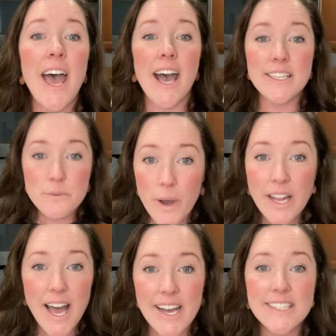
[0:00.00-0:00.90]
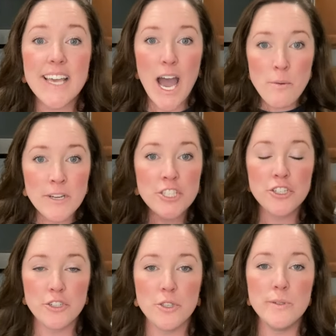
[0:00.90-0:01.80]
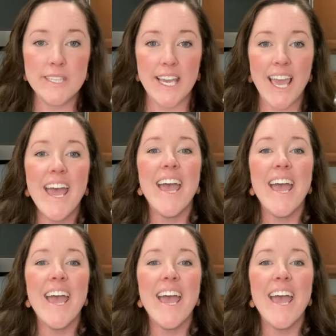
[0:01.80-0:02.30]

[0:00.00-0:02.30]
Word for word: as well as how much you're using.